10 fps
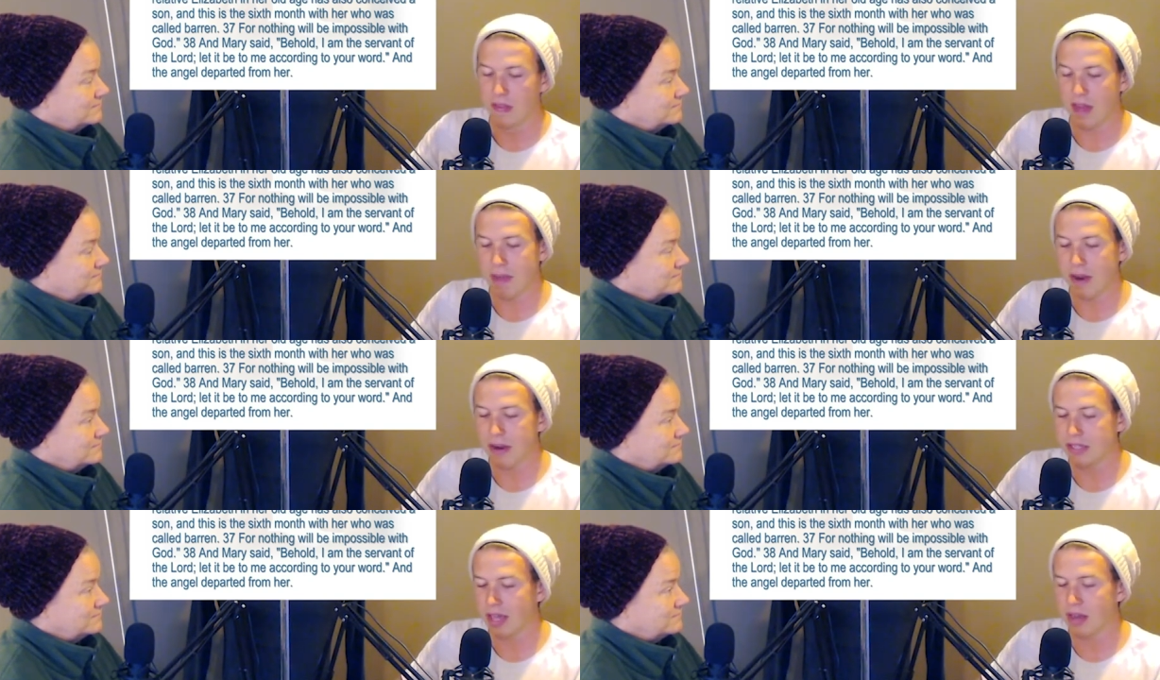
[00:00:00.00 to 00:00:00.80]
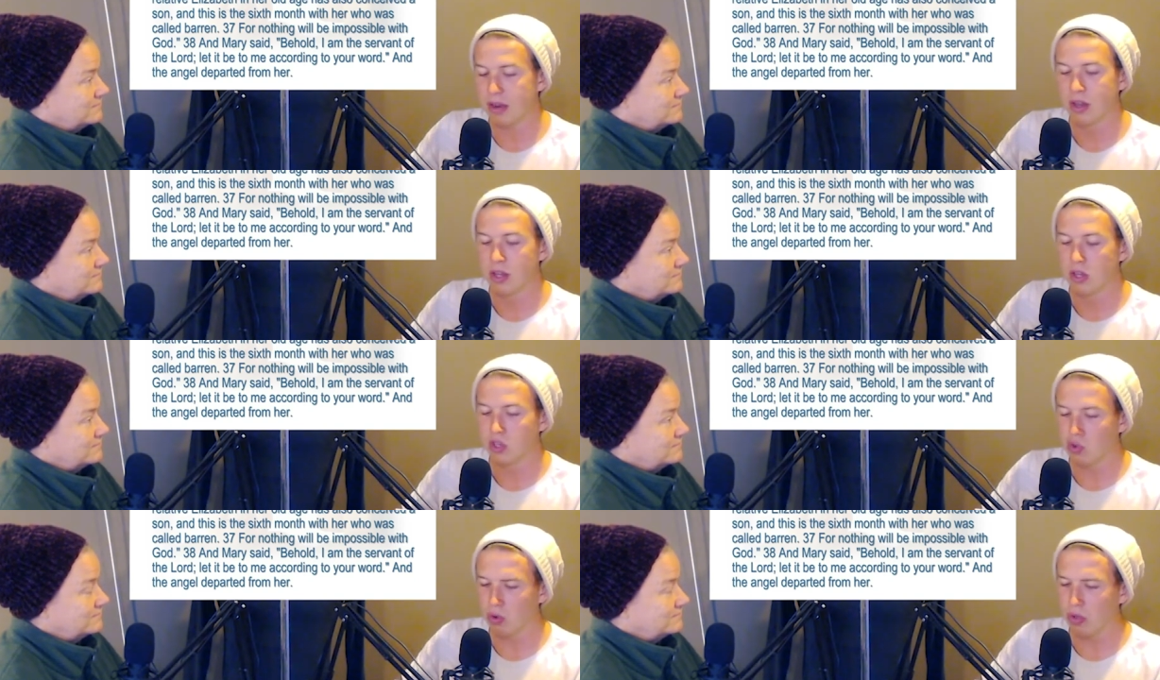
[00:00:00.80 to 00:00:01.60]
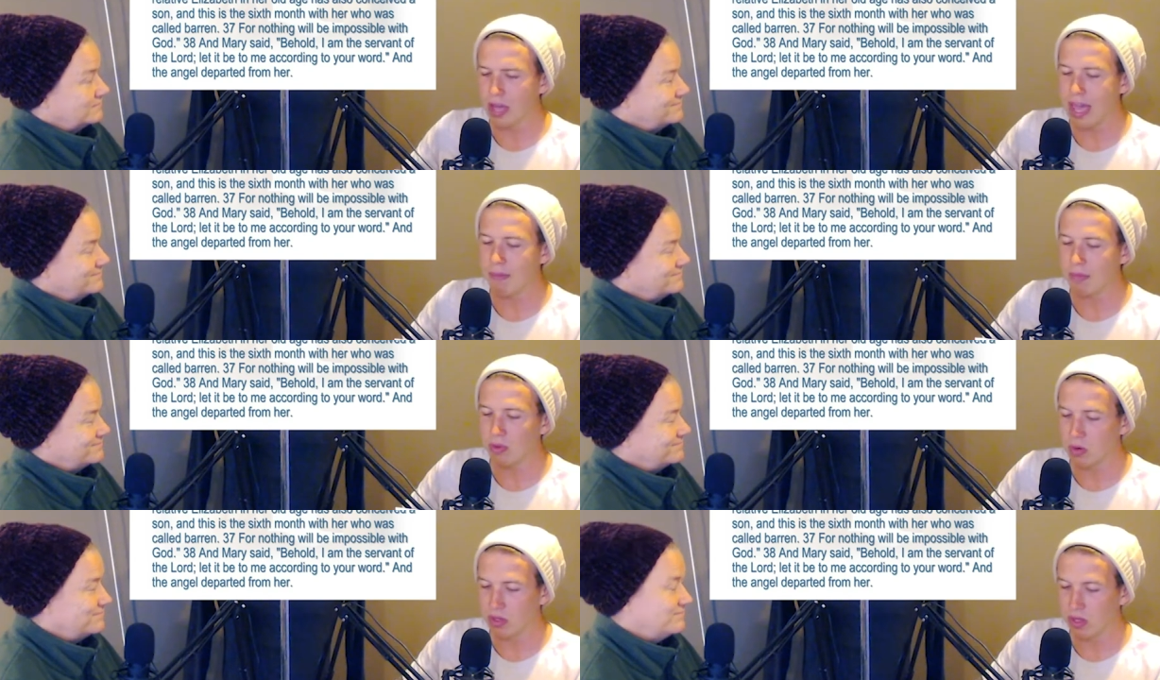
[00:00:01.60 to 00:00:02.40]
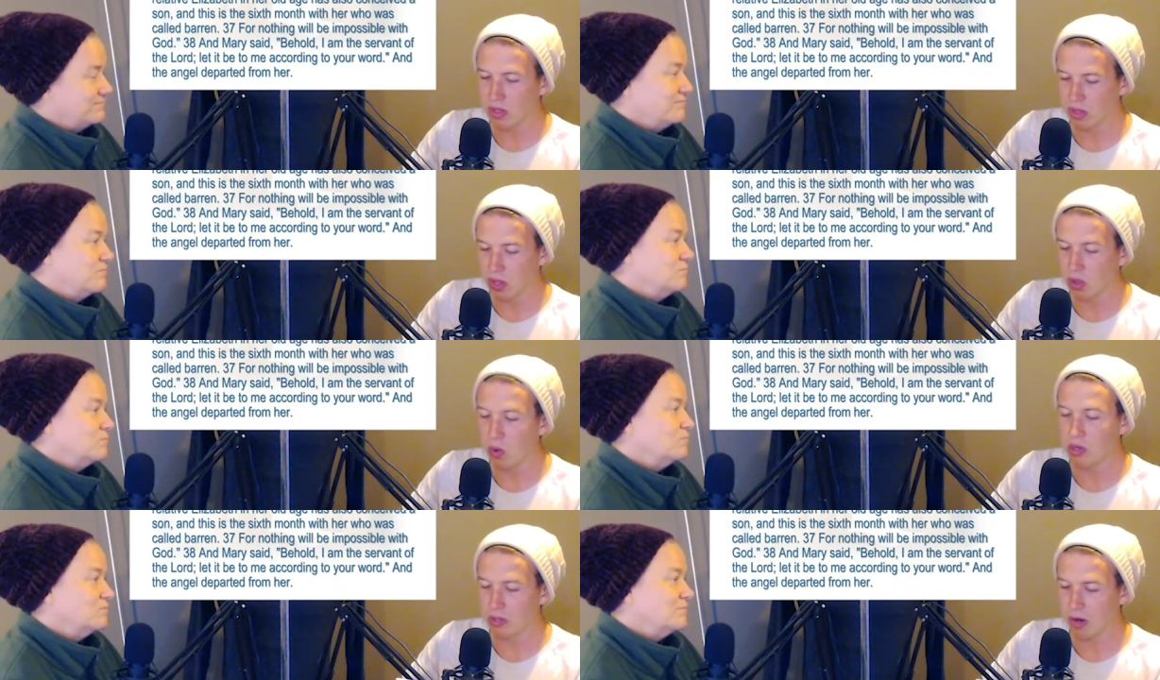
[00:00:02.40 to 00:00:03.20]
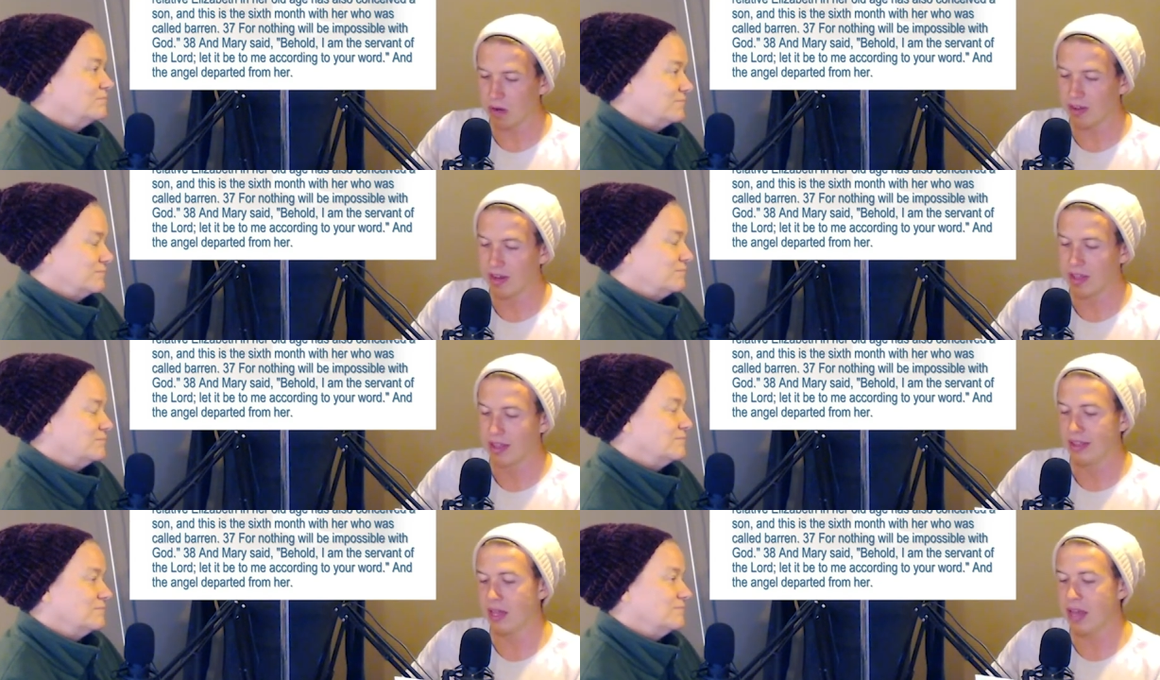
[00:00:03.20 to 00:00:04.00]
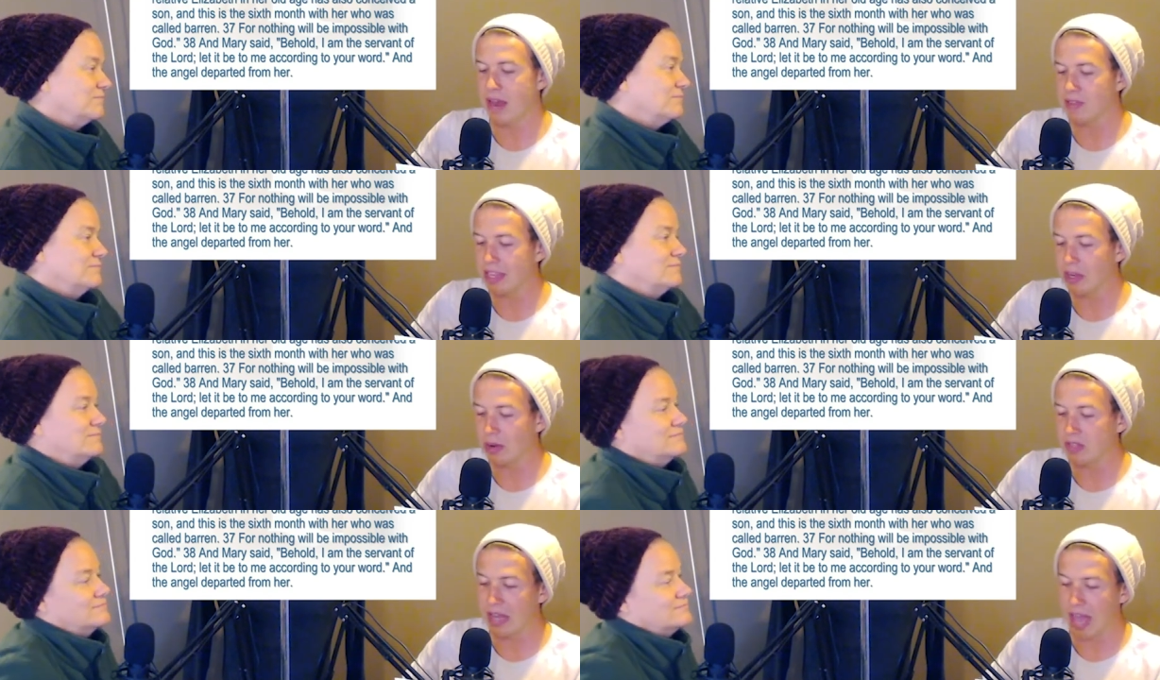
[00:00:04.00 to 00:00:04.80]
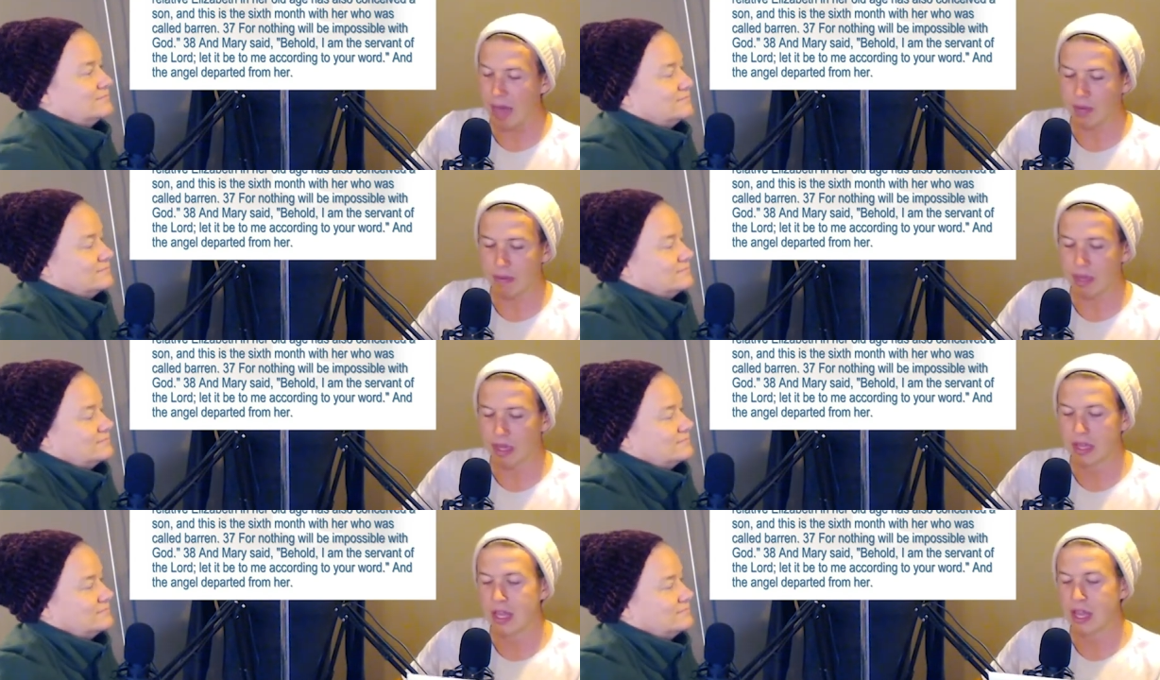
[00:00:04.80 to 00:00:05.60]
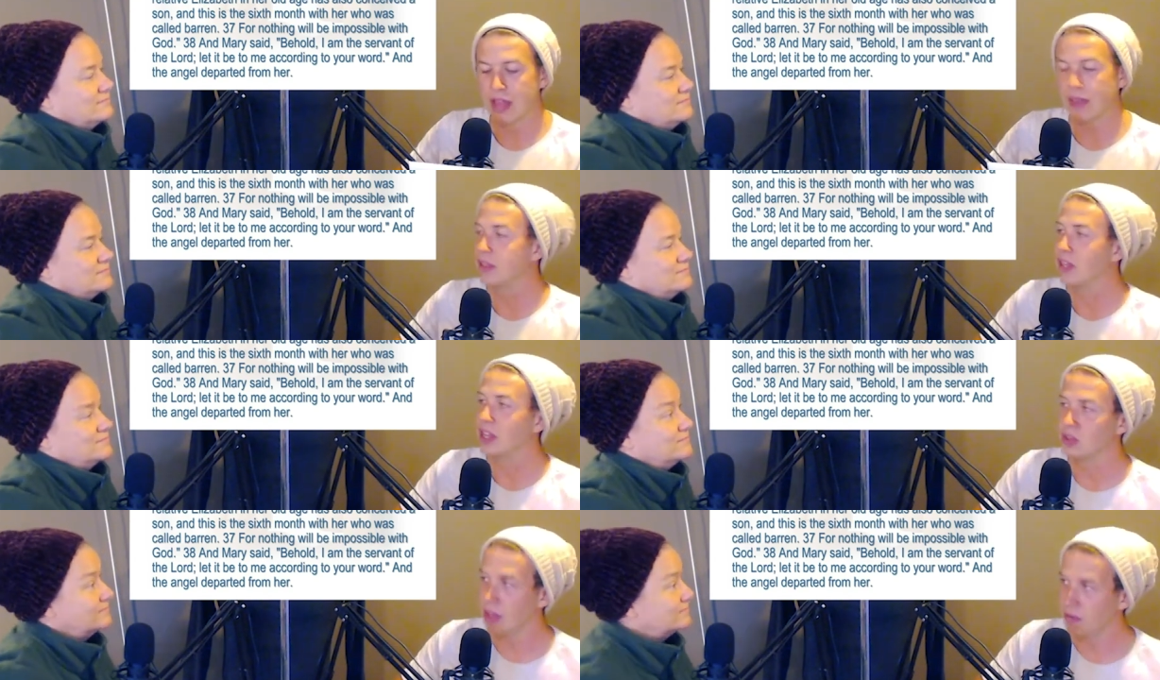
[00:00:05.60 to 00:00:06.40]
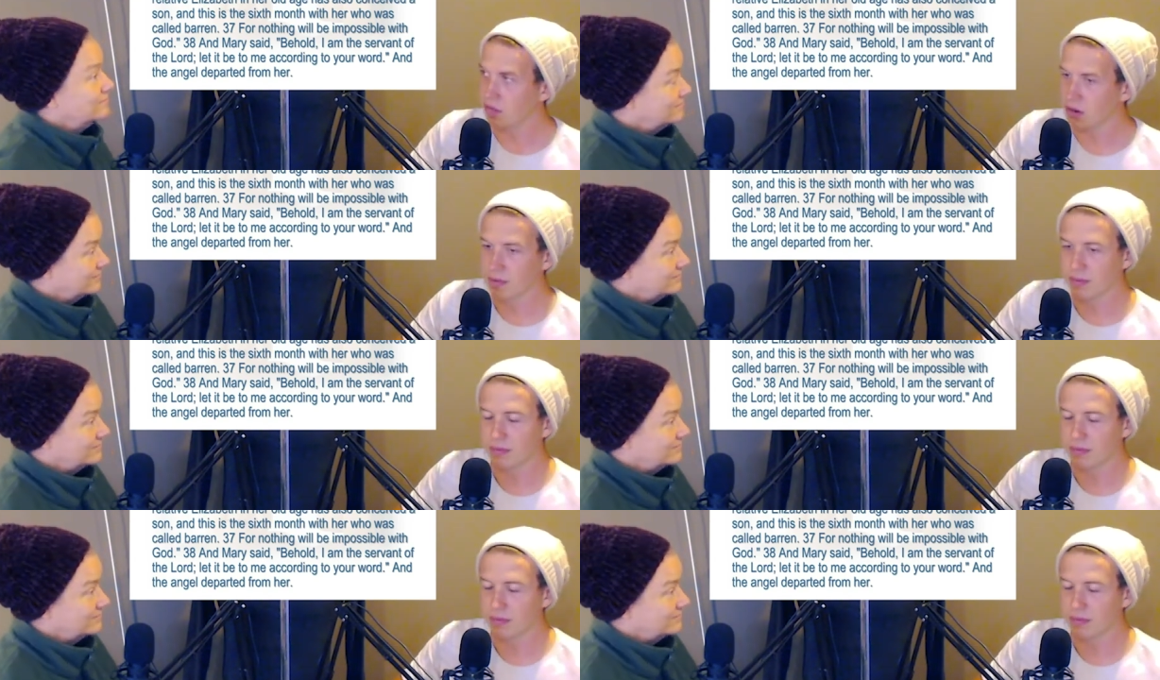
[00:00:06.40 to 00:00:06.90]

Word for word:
Speaker 1: Then Mary said, Truly I am Lord, the Lord's servant. Let everything you have said happen to me. Then the angel left her.